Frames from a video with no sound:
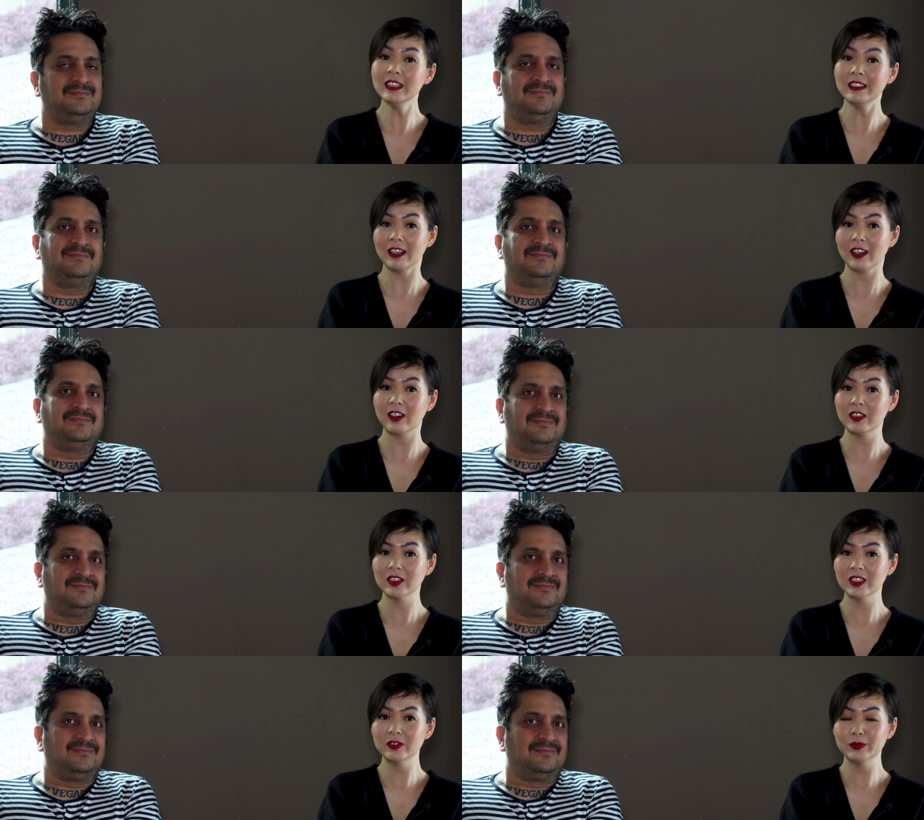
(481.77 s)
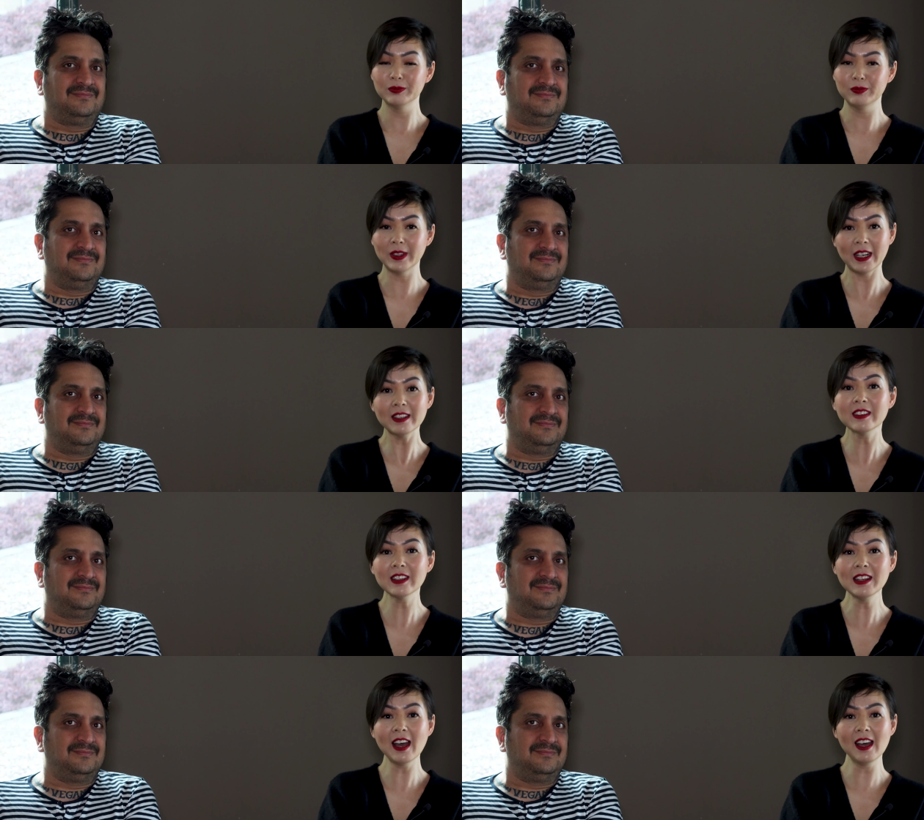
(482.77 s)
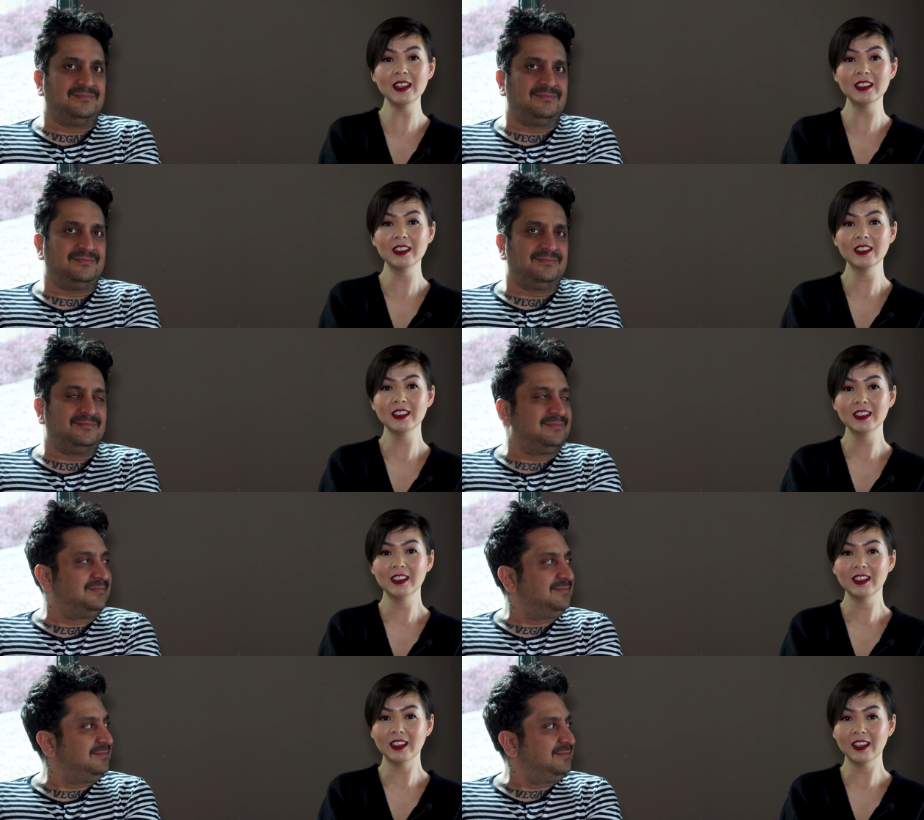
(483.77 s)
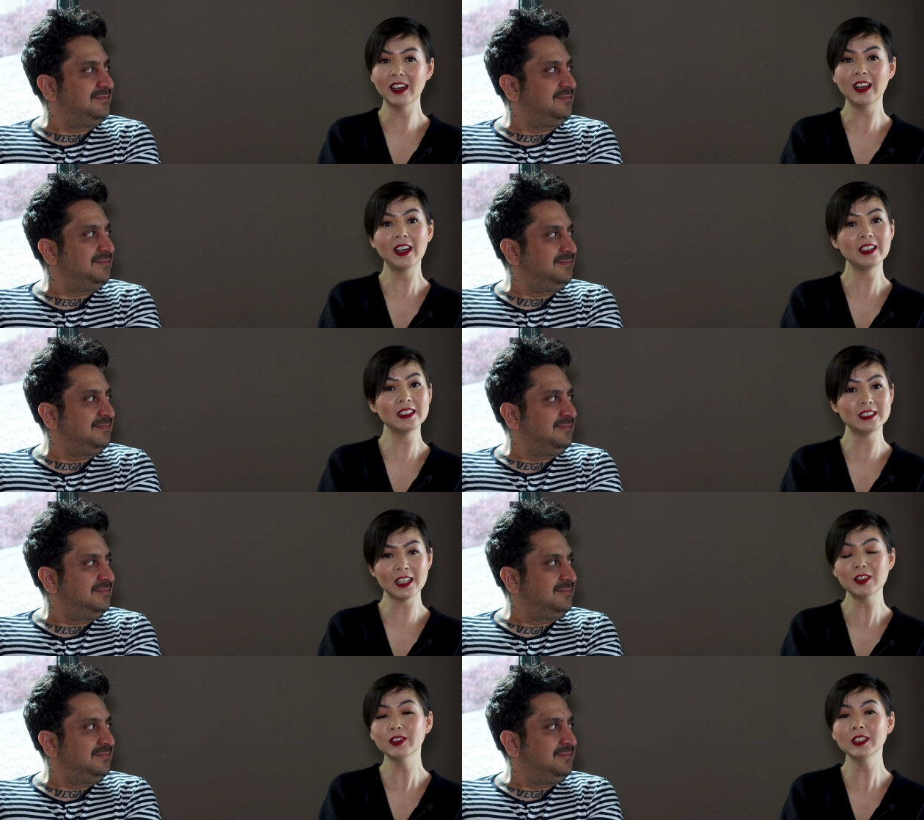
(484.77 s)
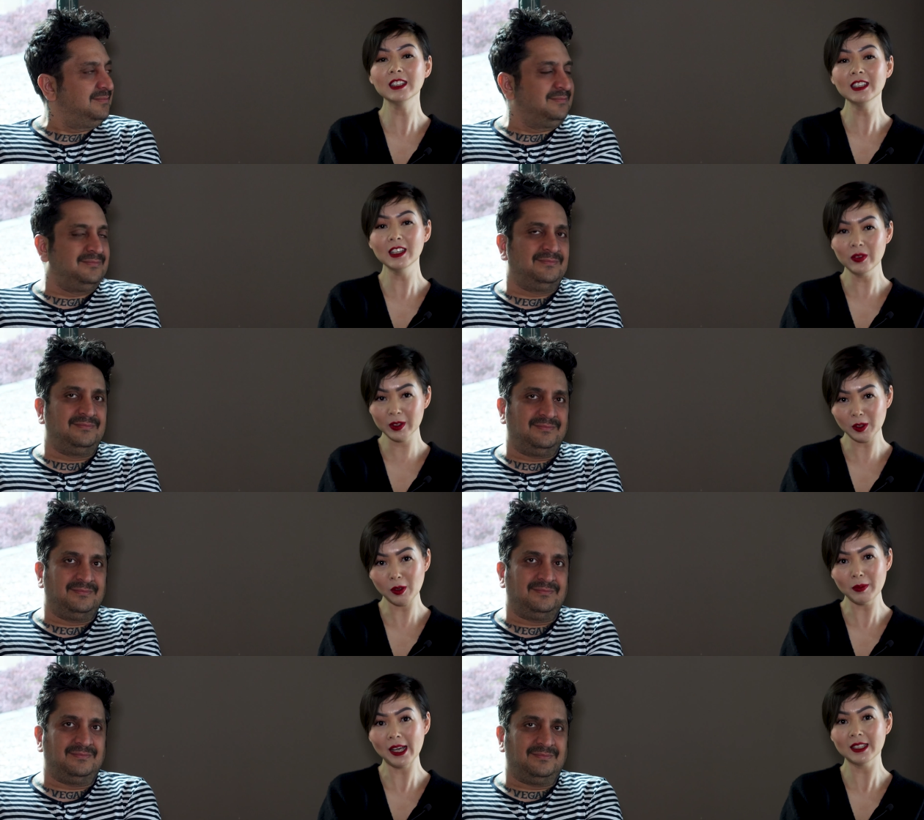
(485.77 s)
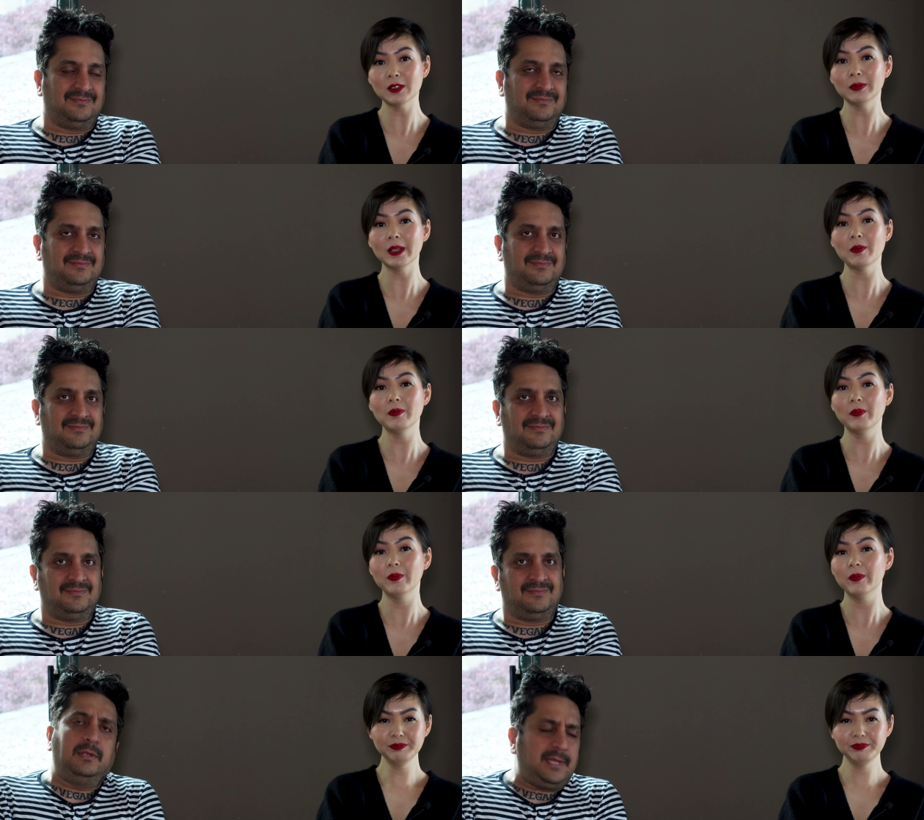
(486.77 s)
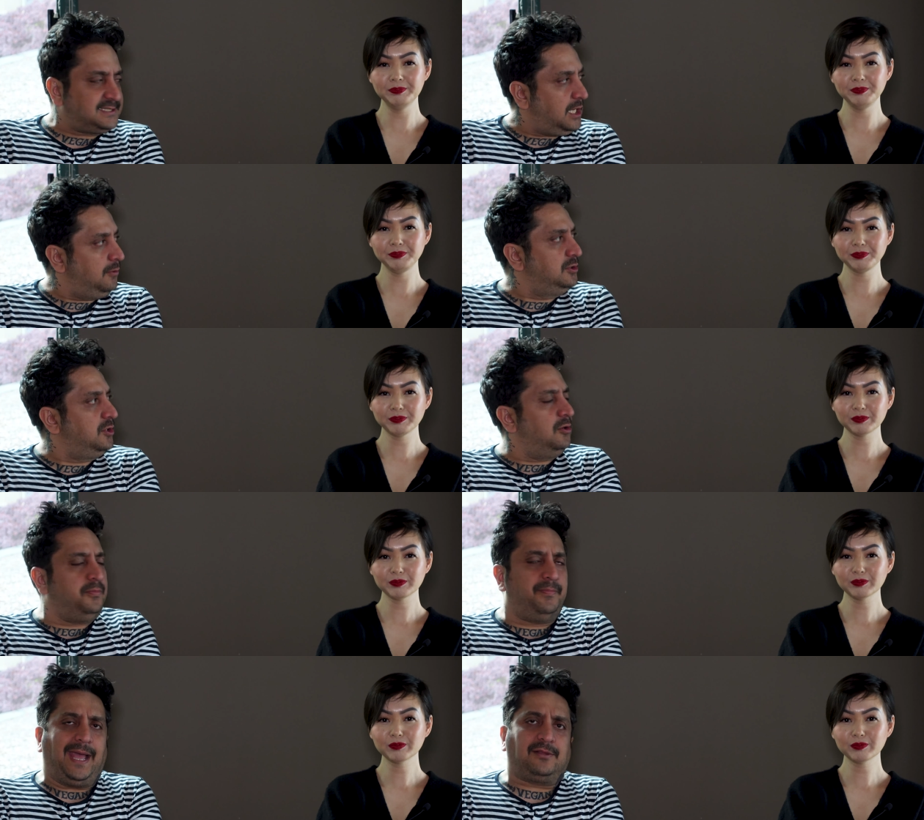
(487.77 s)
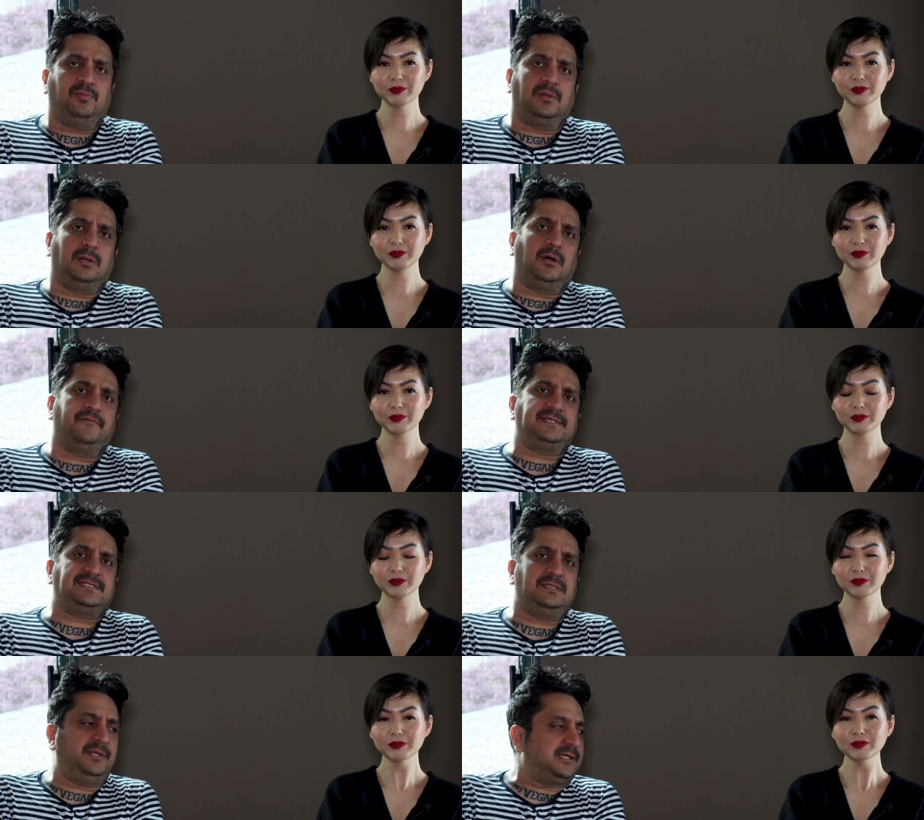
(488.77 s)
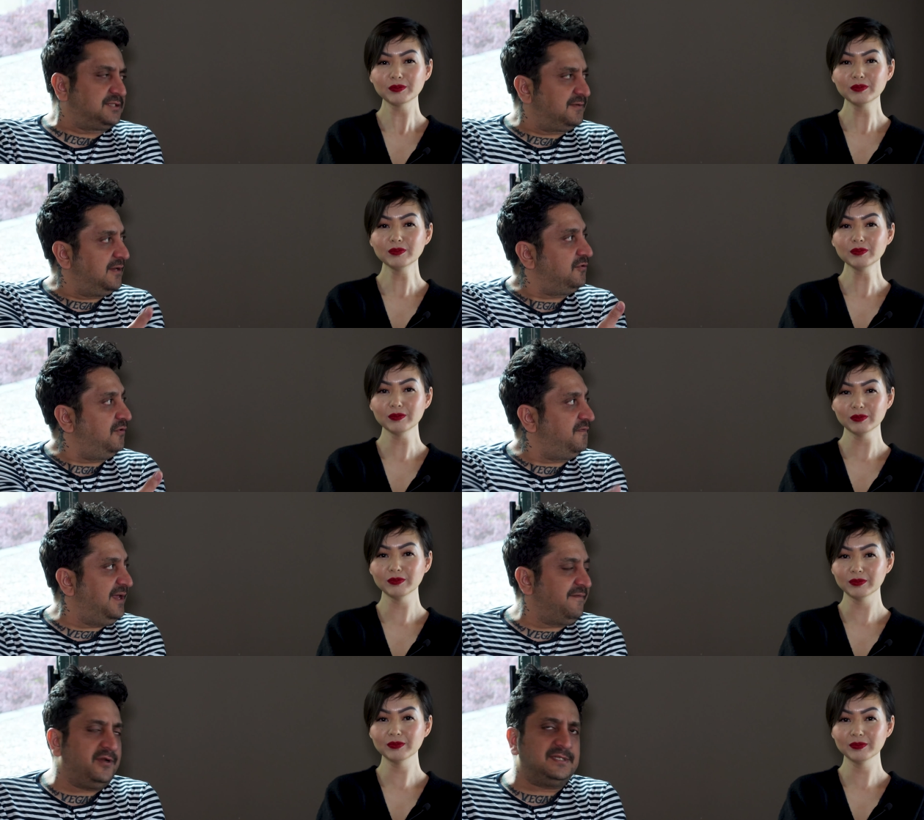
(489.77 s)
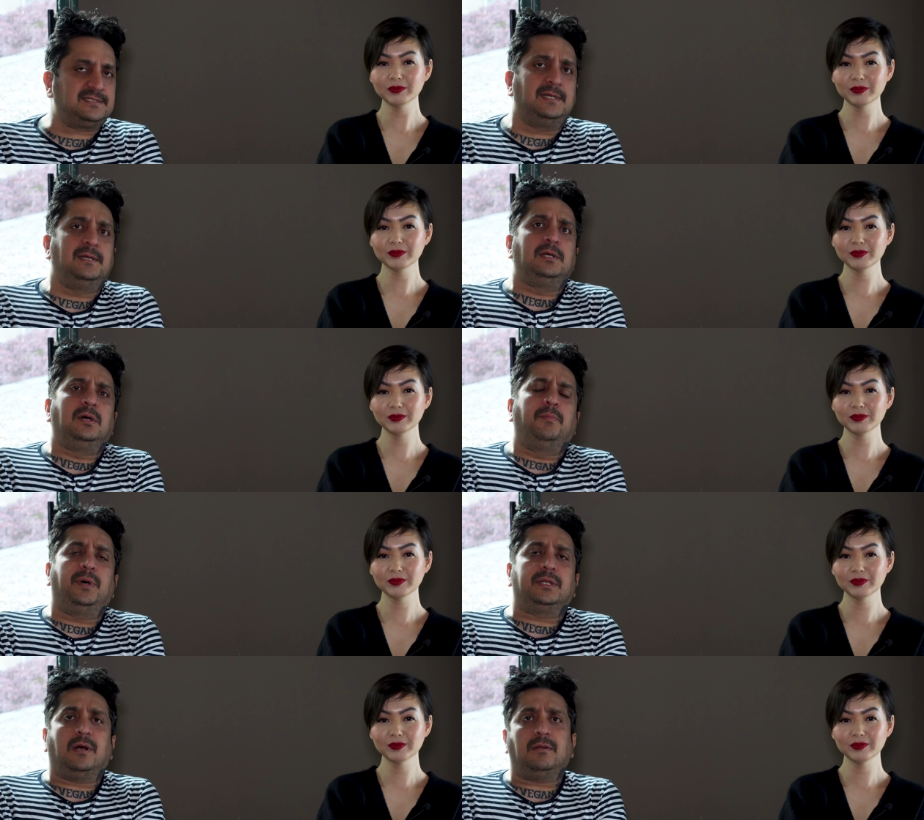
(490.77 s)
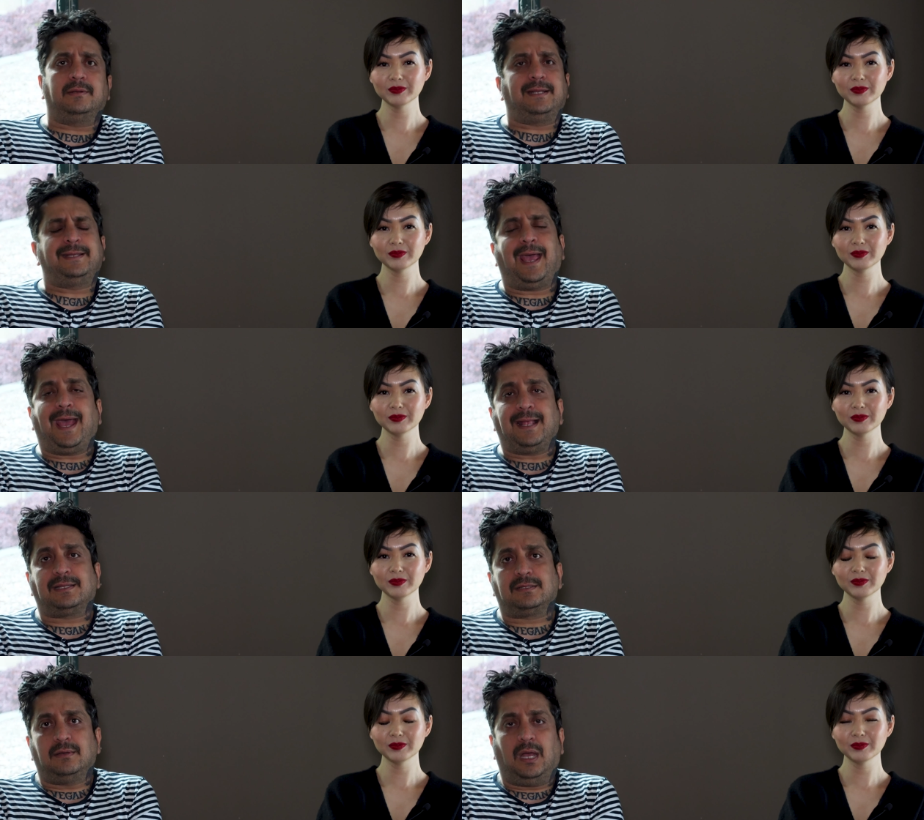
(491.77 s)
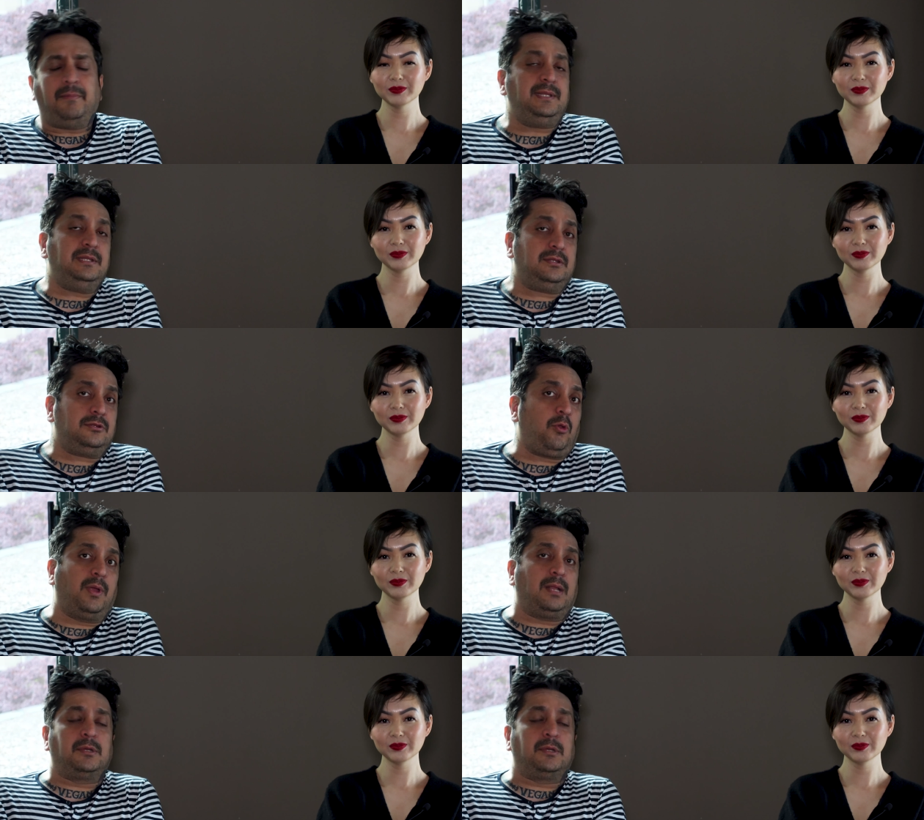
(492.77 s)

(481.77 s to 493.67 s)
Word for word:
Speaker 1: eat there. But other than that, I definitely would go back to Plum.
Speaker 2: Yes, I would go back to Plum, obviously, because it's one of your favorites. But other than that, I mean, don't get